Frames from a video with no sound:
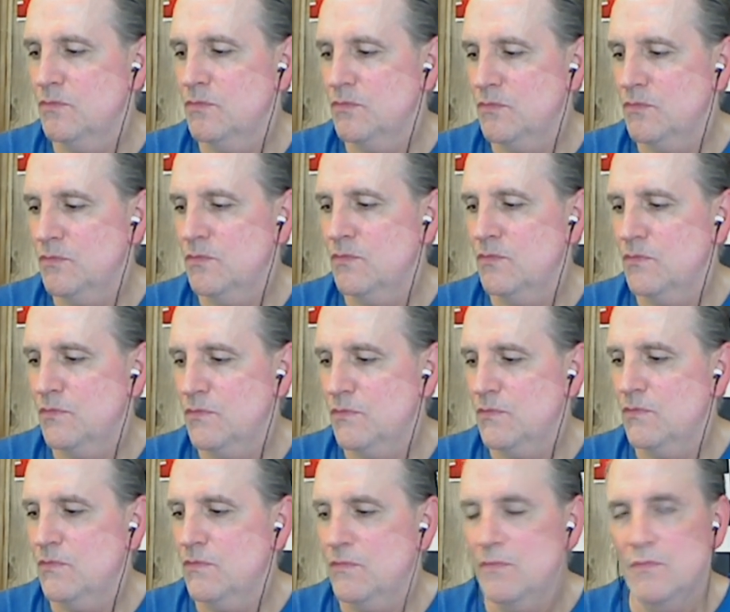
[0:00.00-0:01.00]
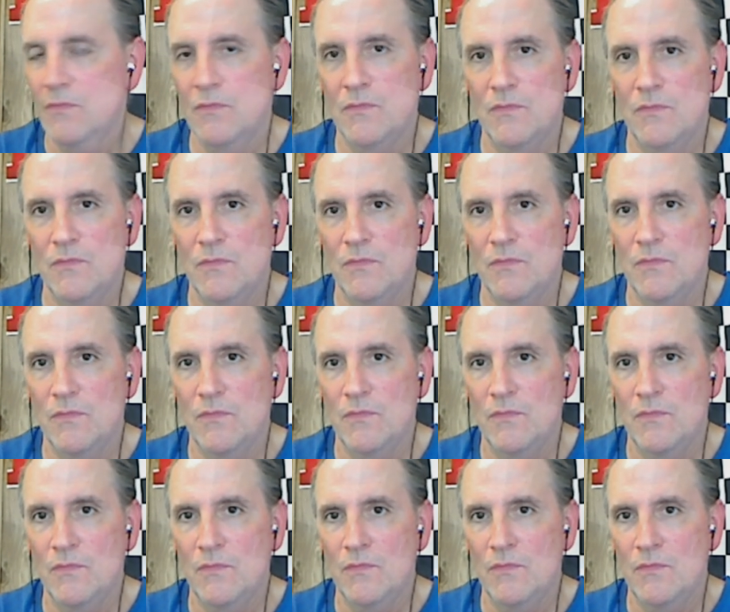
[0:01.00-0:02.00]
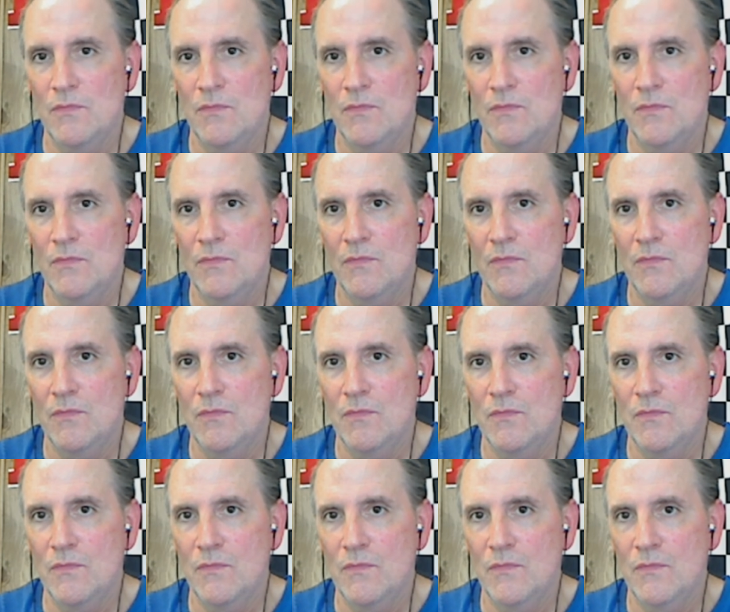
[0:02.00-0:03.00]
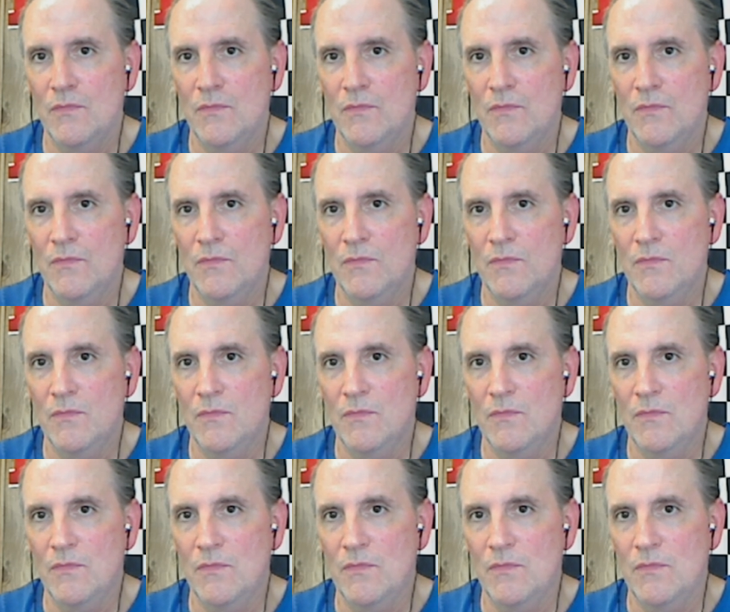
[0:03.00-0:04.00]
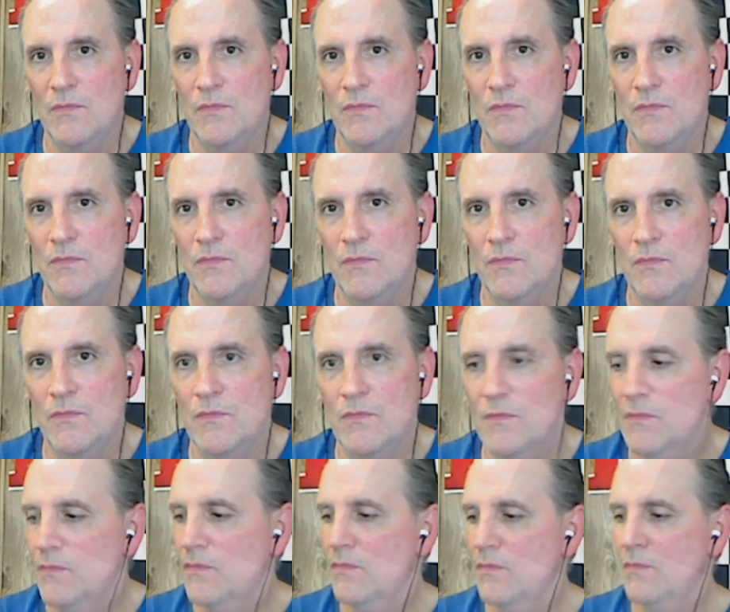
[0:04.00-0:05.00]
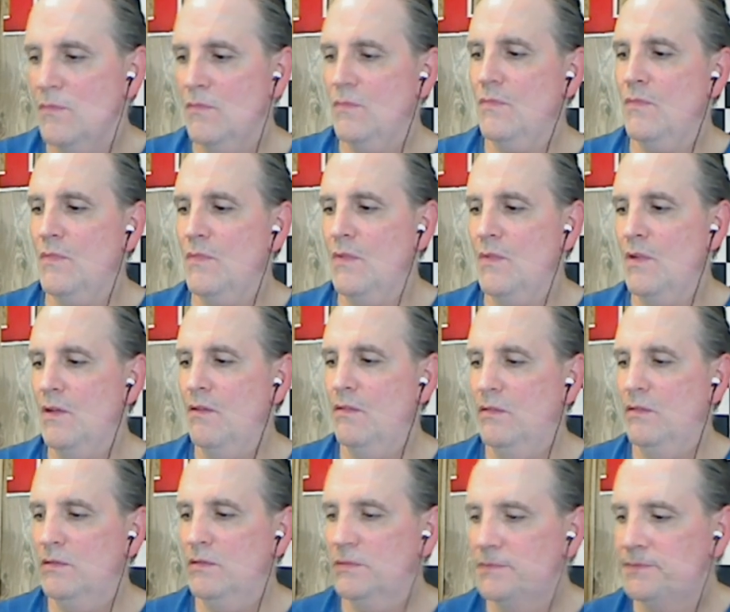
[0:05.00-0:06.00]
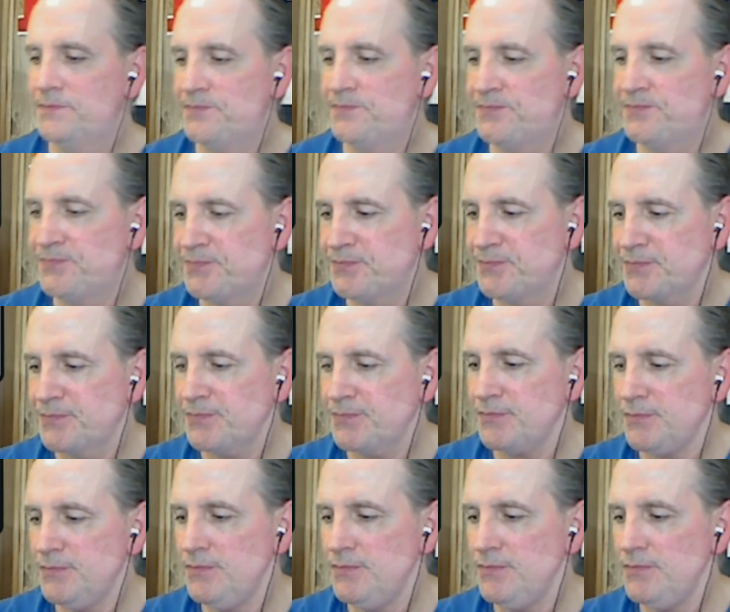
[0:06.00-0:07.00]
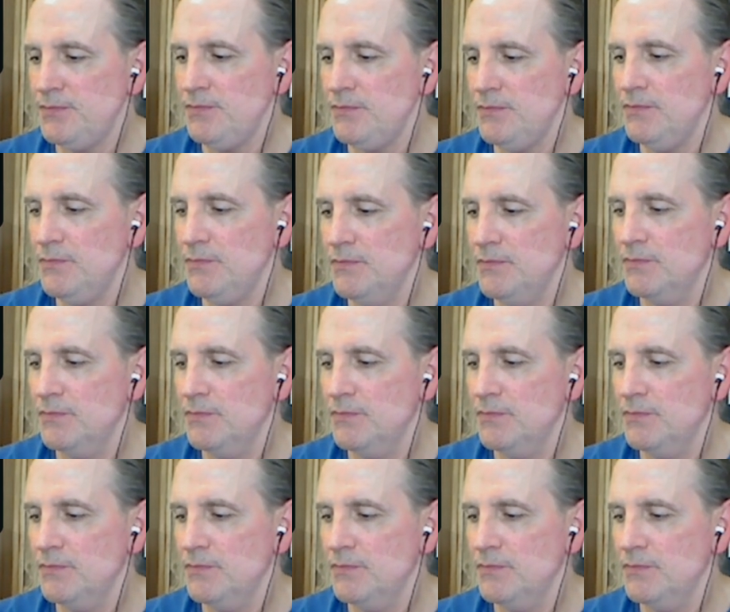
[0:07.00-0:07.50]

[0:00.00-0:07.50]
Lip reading: This person isn't speaking.